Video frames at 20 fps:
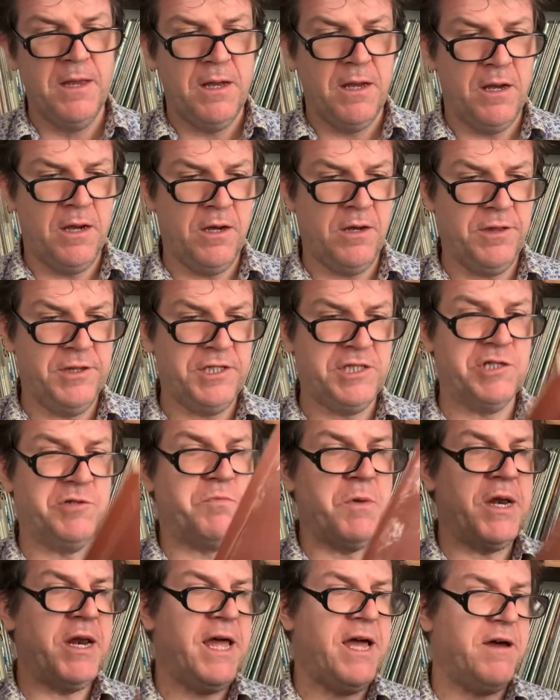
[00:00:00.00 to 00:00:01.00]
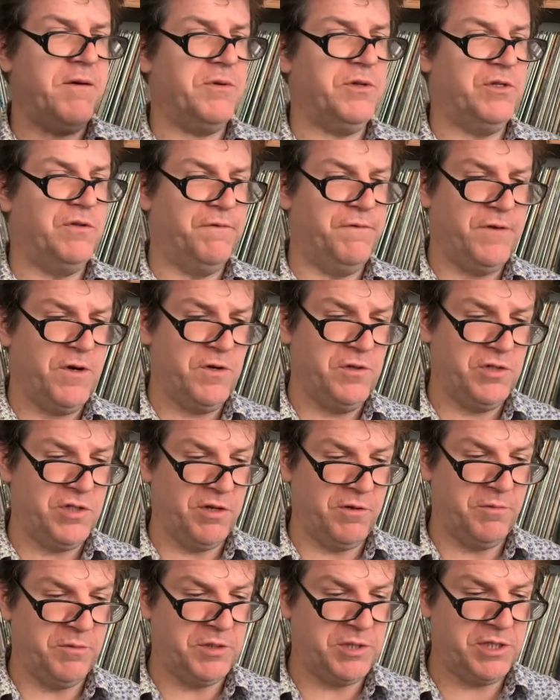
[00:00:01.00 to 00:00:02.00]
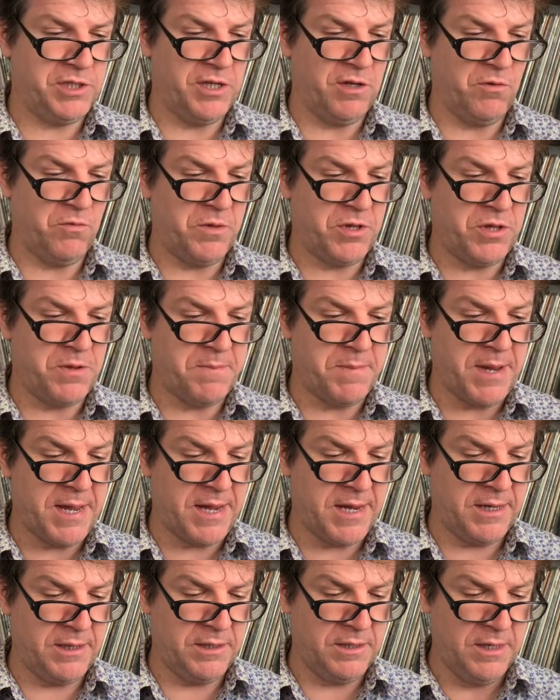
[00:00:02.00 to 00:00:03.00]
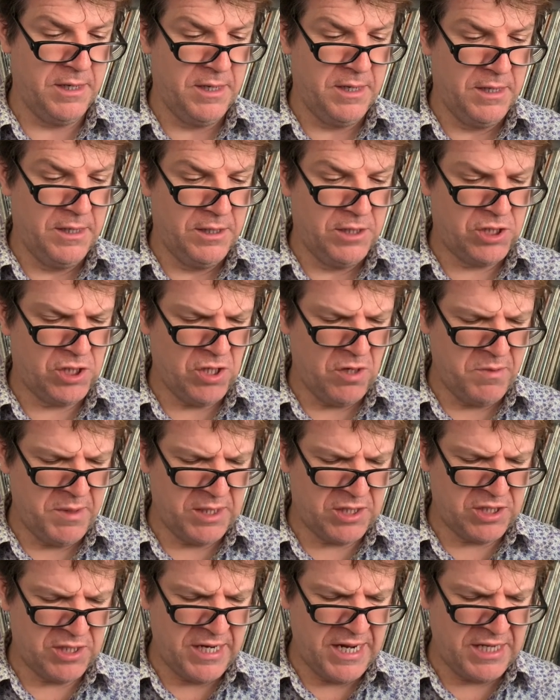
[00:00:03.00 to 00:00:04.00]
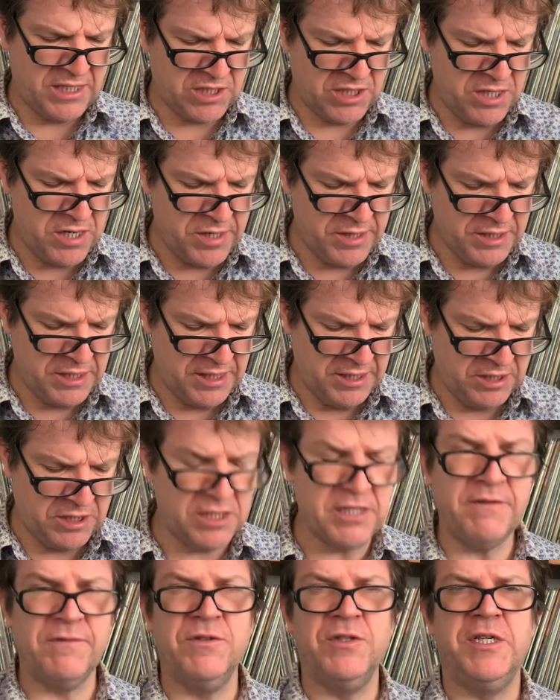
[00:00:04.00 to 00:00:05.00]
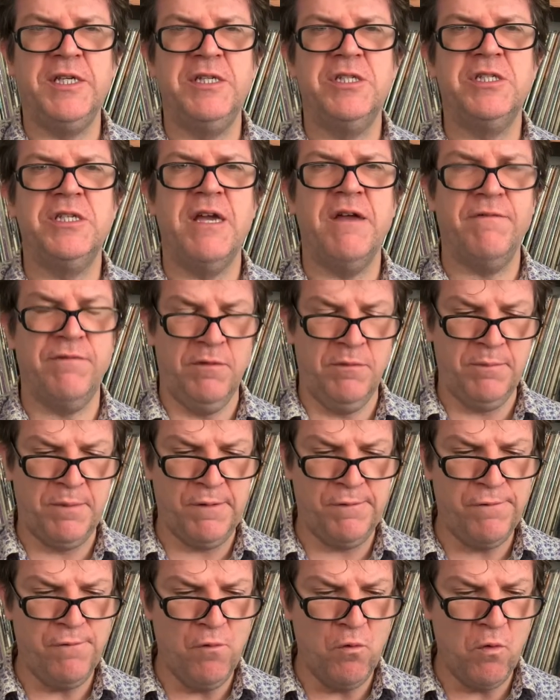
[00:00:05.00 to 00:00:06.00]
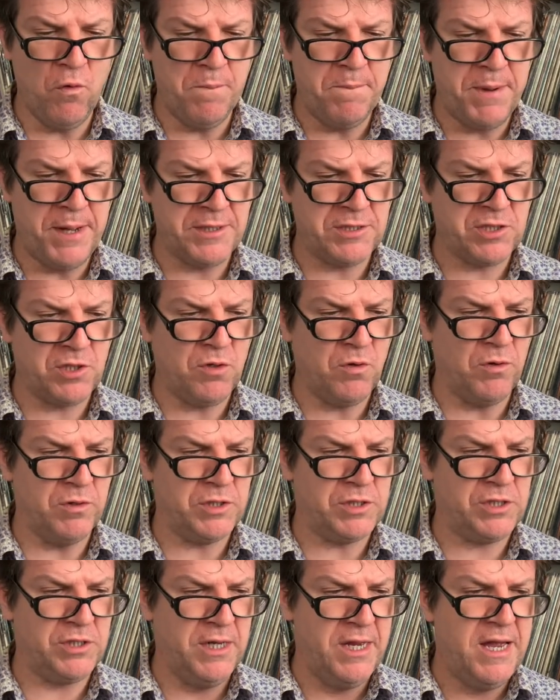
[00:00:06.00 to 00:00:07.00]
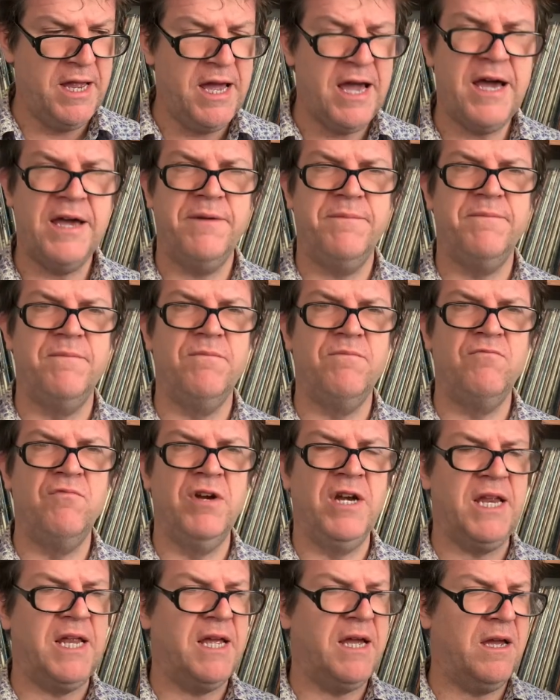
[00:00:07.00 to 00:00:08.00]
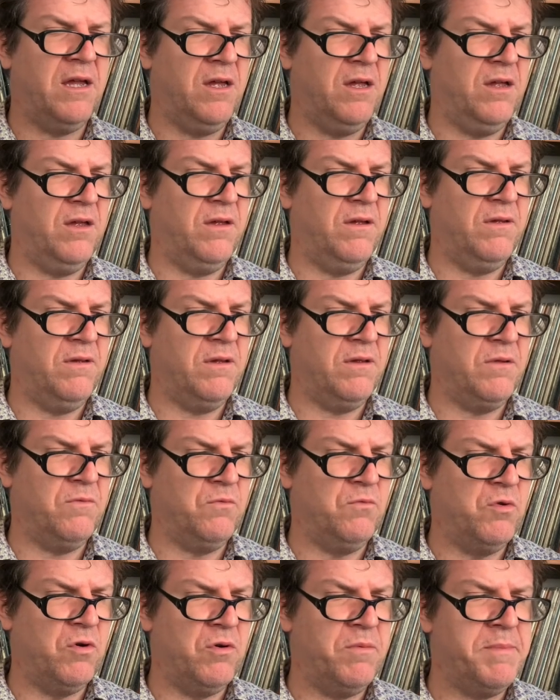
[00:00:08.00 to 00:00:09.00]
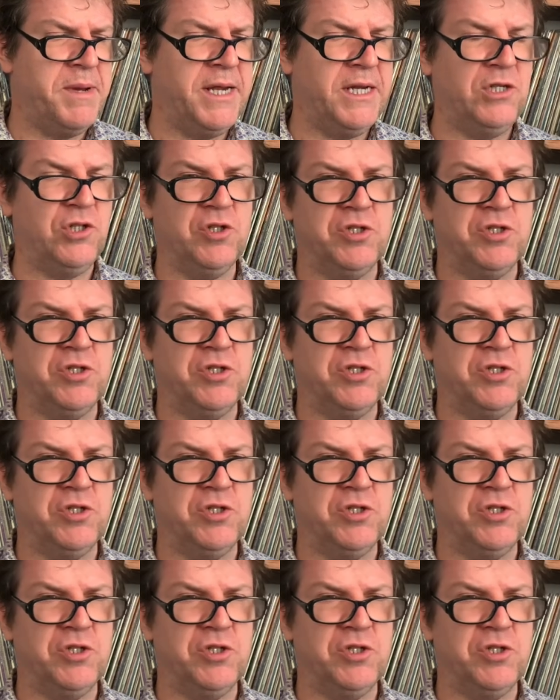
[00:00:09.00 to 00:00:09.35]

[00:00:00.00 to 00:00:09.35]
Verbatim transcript: Uh, this is when Howard Devoto was still with the band. So it's it's 1977 before Buzzcocks had really uh, were a major